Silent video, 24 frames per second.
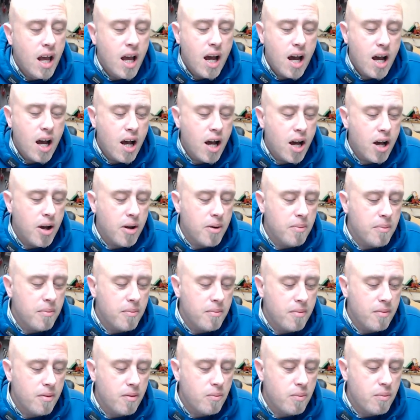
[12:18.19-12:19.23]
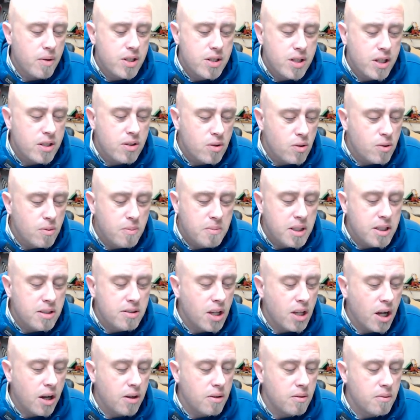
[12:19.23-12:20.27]
which I normally
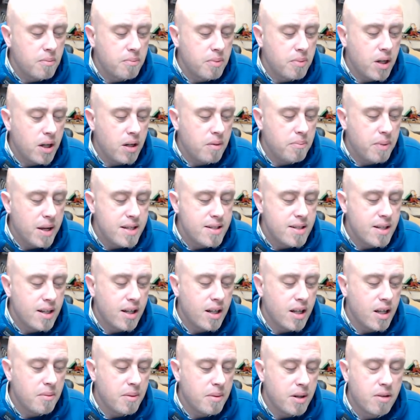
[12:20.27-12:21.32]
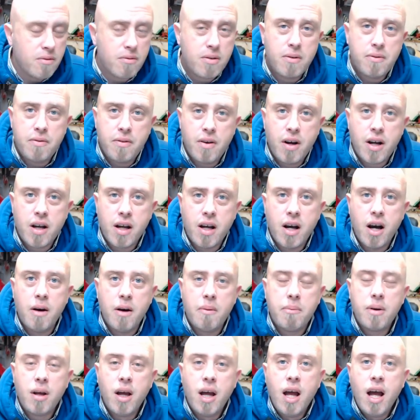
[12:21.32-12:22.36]
don't, but basically I made a real fuck
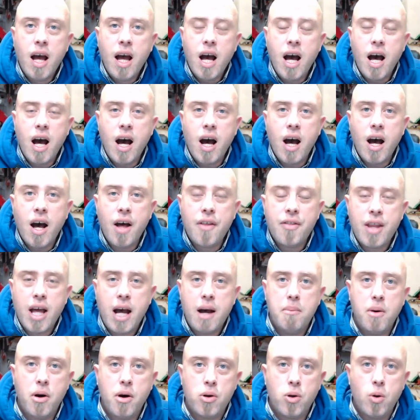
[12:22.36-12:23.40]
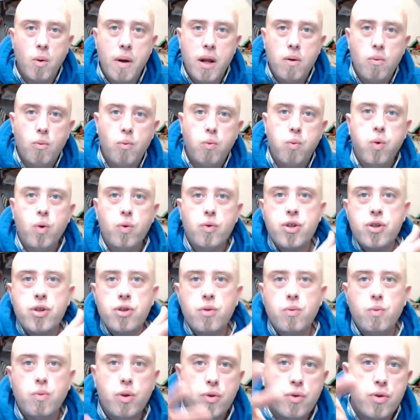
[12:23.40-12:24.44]
up, and that model went whoosh,
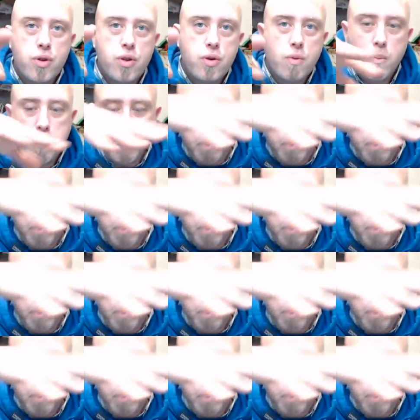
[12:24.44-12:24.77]
whoosh,